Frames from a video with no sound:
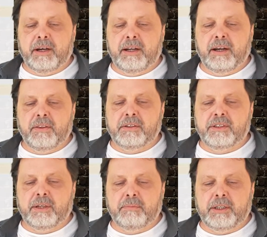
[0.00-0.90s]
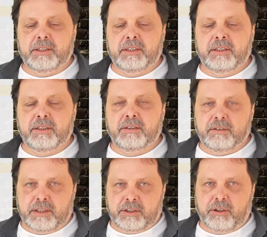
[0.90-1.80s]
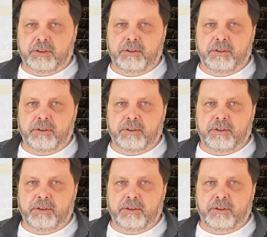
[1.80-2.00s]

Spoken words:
another sublist and start